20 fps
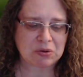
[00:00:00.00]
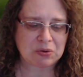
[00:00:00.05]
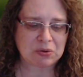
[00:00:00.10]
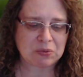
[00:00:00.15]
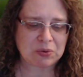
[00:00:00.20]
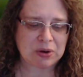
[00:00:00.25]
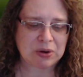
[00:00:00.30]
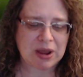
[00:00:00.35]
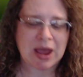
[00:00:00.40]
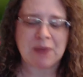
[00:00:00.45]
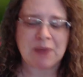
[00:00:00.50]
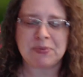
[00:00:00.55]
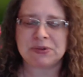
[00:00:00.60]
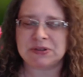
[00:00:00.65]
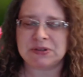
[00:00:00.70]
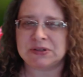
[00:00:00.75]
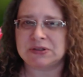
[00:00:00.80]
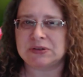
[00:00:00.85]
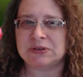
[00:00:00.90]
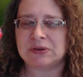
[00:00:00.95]
what happens
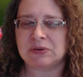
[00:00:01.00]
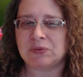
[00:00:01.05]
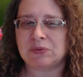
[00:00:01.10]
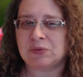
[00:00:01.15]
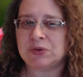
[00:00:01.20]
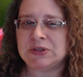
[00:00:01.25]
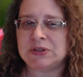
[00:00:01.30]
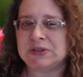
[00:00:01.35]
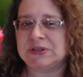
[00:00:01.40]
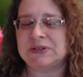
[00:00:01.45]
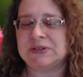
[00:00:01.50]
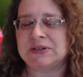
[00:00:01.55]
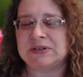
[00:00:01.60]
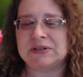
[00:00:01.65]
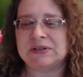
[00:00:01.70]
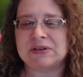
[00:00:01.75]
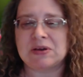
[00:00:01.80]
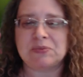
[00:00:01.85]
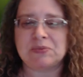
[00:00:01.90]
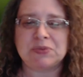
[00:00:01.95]
is
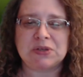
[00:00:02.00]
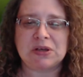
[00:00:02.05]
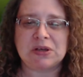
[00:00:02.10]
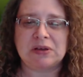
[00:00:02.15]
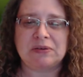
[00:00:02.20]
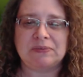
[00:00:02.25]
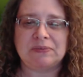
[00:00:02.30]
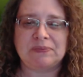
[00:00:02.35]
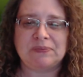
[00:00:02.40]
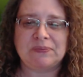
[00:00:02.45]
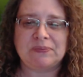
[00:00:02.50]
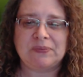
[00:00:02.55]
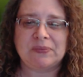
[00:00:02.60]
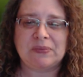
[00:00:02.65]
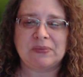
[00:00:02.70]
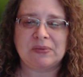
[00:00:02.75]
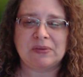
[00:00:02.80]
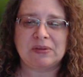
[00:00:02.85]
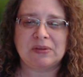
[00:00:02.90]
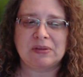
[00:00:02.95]
resistance comes in.
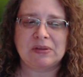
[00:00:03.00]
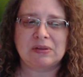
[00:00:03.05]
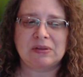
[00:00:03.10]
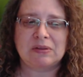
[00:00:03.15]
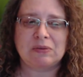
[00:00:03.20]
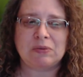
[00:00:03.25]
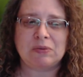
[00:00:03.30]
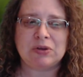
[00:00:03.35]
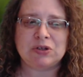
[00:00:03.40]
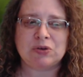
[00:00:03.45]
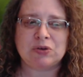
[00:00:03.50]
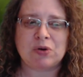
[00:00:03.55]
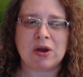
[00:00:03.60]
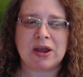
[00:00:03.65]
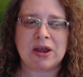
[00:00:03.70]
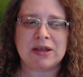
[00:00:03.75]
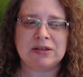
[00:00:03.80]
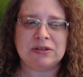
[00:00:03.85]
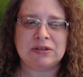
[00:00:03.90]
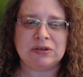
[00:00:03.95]
We
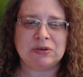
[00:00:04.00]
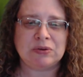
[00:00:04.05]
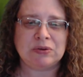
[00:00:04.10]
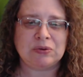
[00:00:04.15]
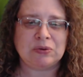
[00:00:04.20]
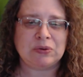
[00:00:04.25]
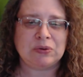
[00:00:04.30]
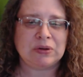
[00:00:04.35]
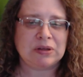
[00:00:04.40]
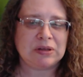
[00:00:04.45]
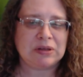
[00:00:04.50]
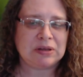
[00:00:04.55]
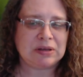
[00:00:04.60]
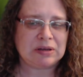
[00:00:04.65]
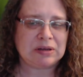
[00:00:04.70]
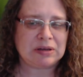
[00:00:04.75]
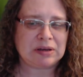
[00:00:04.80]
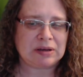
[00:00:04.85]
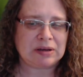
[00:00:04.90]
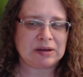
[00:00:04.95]
try to
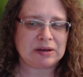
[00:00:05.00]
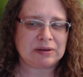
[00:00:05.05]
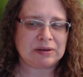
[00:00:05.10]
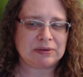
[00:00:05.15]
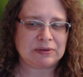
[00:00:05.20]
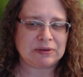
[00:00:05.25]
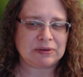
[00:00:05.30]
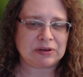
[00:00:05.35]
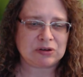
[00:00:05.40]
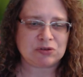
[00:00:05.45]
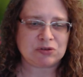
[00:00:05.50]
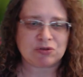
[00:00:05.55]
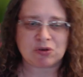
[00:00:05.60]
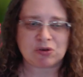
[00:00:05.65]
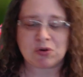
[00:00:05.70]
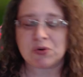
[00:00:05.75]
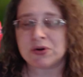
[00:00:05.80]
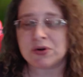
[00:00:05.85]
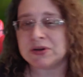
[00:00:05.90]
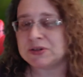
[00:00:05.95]

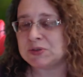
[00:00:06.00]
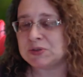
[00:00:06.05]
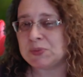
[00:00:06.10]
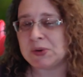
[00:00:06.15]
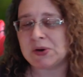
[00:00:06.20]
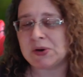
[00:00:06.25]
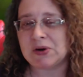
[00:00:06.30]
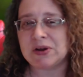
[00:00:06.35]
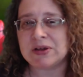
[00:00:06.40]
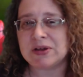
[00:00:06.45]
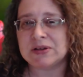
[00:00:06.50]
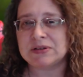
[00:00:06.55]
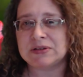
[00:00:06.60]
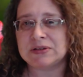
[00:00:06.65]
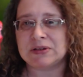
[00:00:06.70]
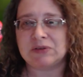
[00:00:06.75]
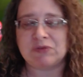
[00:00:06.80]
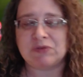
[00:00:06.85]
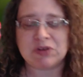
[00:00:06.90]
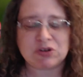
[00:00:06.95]
control an experience,
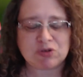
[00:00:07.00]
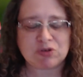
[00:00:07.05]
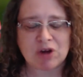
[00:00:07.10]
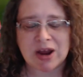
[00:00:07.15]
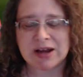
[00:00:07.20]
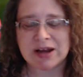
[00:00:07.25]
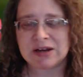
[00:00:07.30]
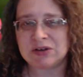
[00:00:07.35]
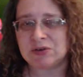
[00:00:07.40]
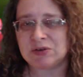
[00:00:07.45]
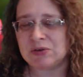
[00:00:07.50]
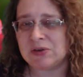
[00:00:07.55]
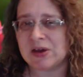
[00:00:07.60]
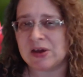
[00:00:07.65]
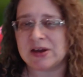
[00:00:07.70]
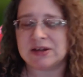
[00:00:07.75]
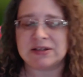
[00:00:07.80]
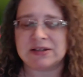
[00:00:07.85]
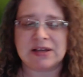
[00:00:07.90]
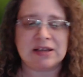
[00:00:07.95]
and if we try to do
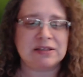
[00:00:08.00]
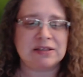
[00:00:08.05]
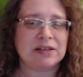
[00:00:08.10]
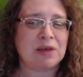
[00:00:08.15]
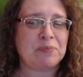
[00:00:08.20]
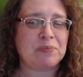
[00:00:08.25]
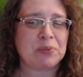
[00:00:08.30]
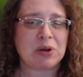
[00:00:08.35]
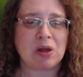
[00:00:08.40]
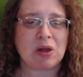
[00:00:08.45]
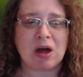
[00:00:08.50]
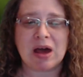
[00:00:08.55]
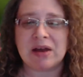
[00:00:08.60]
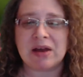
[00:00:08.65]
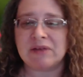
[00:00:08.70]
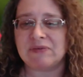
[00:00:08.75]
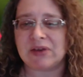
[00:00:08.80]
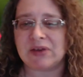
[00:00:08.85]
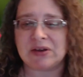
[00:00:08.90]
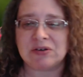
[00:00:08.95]
that, it takes up a lot
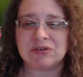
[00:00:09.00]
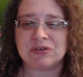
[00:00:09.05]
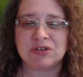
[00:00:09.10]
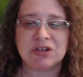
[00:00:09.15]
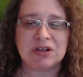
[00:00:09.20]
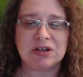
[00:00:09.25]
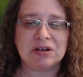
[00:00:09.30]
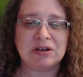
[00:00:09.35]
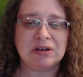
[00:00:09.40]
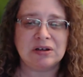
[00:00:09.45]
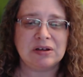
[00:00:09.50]
of energy.